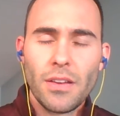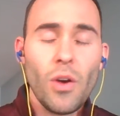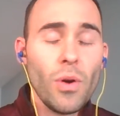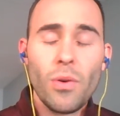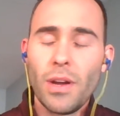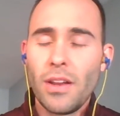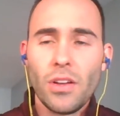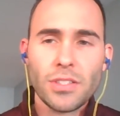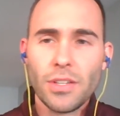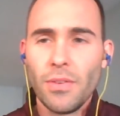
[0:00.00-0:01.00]
oh, oh, and
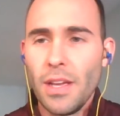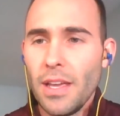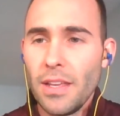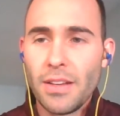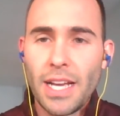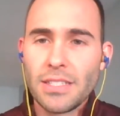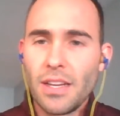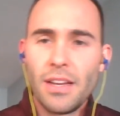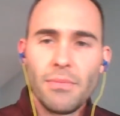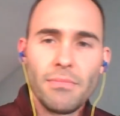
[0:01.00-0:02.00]
also, you guys,
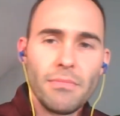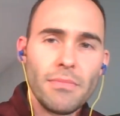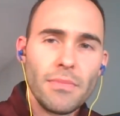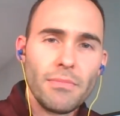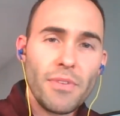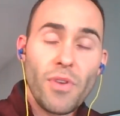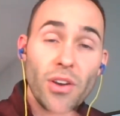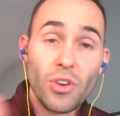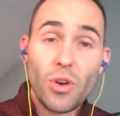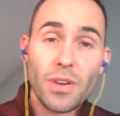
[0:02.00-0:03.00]
uh, before I
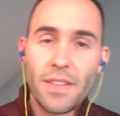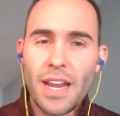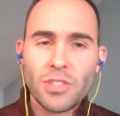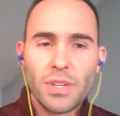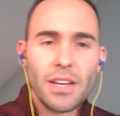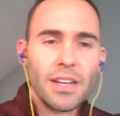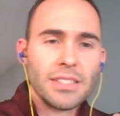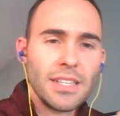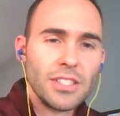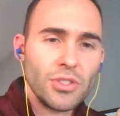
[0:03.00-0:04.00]
go into the next one here,
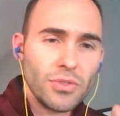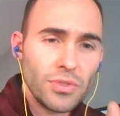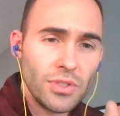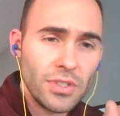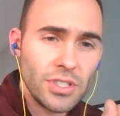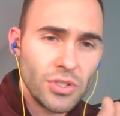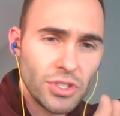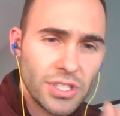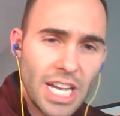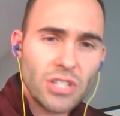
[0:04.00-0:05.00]
is, is, your, is your
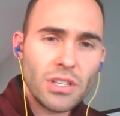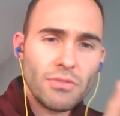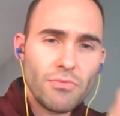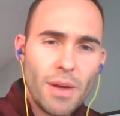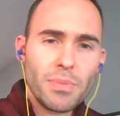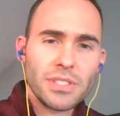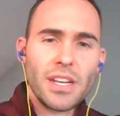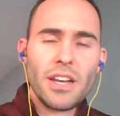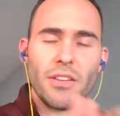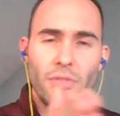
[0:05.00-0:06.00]
scheduling
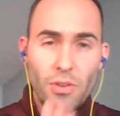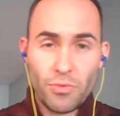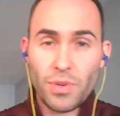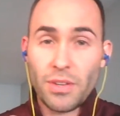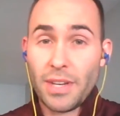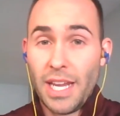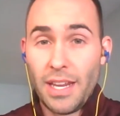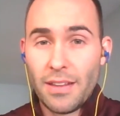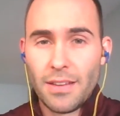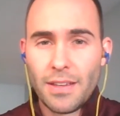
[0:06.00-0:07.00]
representative of real
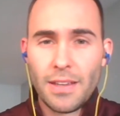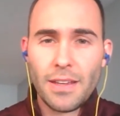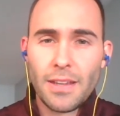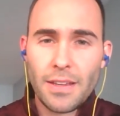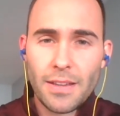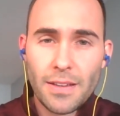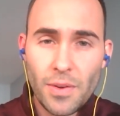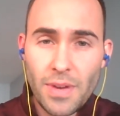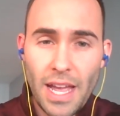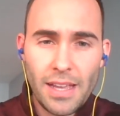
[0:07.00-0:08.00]
need,
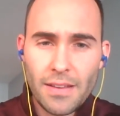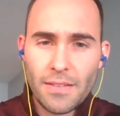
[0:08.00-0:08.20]
okay?